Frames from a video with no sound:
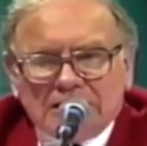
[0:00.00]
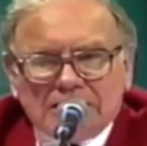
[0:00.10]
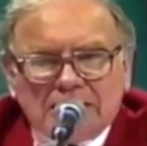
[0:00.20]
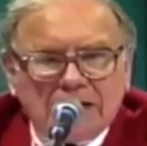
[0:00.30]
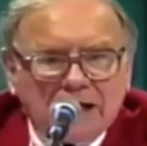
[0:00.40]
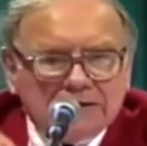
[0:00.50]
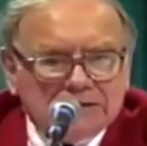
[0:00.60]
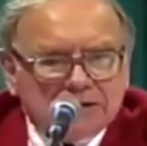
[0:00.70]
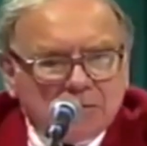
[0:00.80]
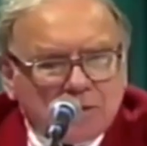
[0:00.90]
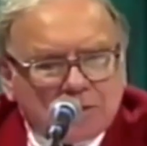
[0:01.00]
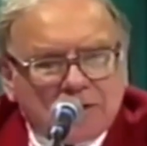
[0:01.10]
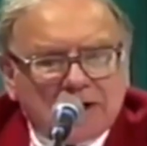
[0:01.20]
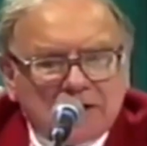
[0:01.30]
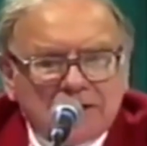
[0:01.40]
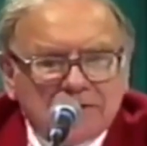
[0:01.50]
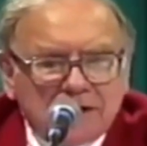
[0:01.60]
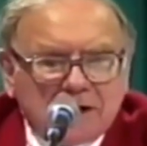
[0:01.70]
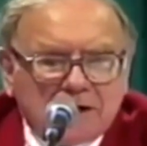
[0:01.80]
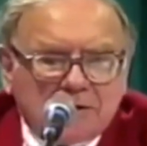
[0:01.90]
that it has this moat around it. And
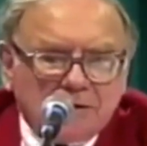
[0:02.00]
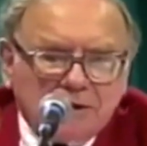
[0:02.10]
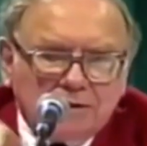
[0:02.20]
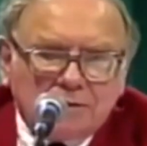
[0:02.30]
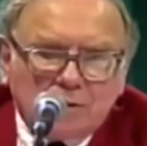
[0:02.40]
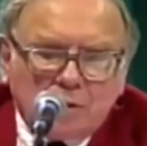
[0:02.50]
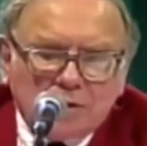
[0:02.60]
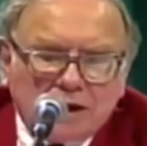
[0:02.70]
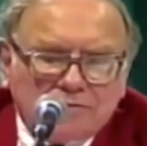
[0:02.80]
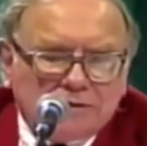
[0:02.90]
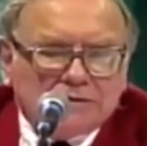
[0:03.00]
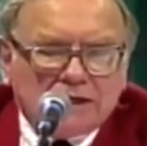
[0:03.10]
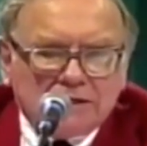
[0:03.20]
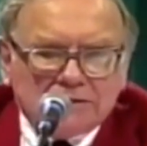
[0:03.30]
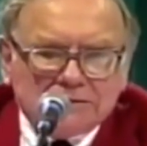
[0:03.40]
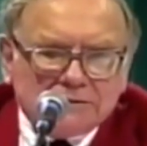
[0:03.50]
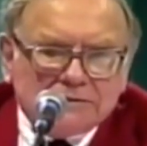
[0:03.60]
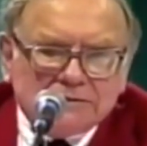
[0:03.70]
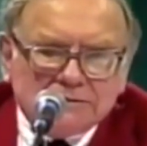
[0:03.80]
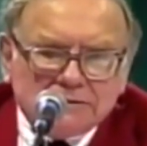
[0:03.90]
then what we have to decide
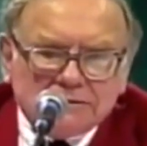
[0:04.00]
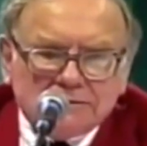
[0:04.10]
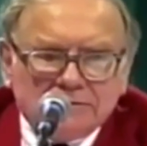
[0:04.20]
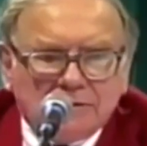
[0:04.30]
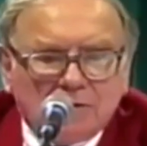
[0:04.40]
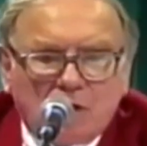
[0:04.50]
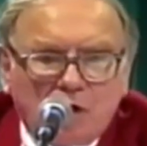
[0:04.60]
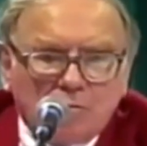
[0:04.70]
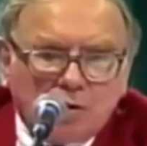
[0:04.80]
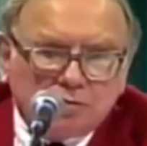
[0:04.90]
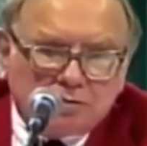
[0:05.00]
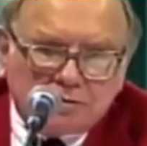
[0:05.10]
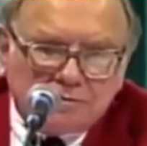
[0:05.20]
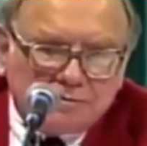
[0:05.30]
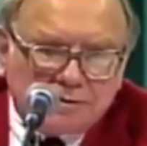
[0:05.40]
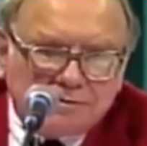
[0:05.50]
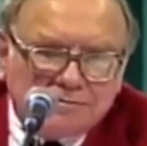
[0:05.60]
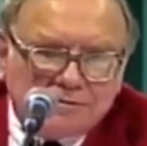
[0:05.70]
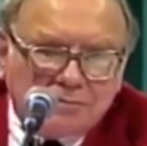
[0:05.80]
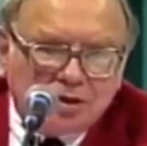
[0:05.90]
is all moats are
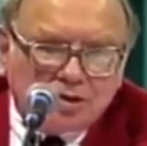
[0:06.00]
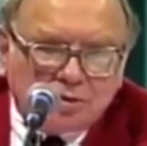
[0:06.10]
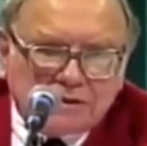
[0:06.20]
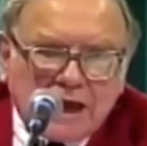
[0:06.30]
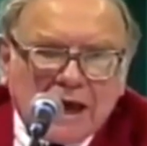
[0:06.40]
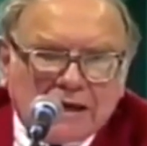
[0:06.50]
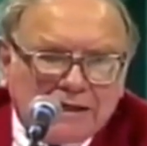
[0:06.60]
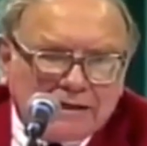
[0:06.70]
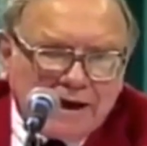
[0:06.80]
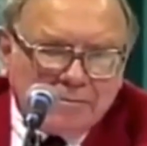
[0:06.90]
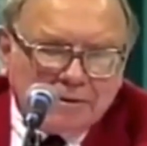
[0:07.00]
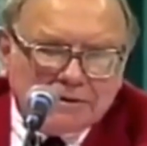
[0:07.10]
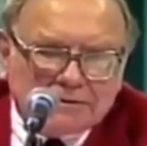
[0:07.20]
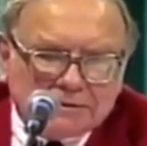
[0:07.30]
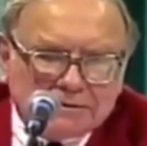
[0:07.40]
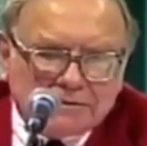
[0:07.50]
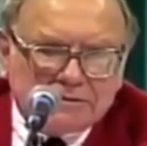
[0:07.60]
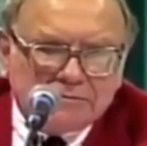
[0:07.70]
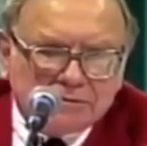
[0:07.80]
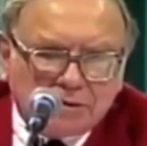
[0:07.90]
subject to attack in a capitalistic
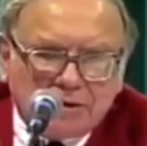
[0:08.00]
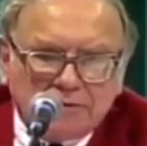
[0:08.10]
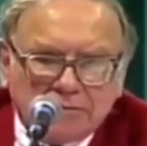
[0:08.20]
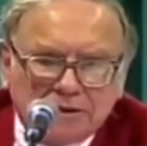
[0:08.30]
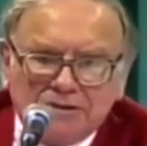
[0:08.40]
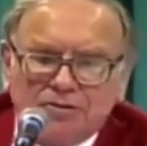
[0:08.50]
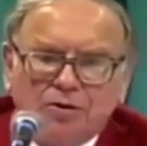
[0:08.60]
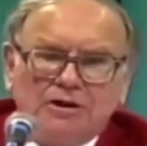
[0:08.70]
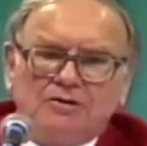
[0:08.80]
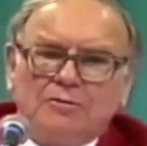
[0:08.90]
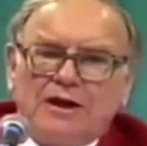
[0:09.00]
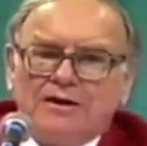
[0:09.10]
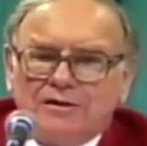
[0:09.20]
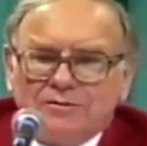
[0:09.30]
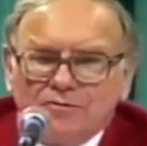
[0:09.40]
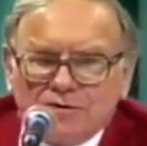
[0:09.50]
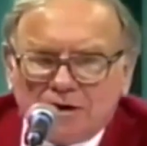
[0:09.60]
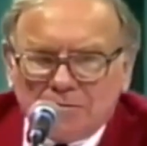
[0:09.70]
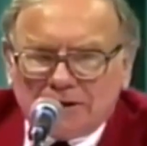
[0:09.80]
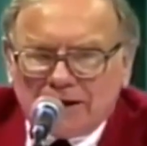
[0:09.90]
system. So everybody is going to try, if you've
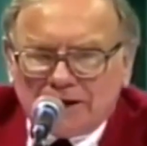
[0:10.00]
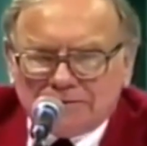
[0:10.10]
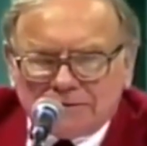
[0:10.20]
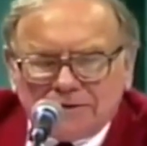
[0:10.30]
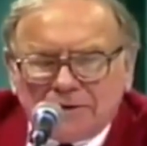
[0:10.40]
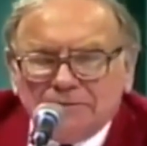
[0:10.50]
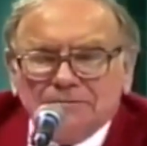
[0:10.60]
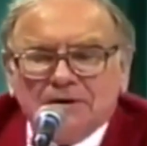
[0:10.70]
got a big castle in there,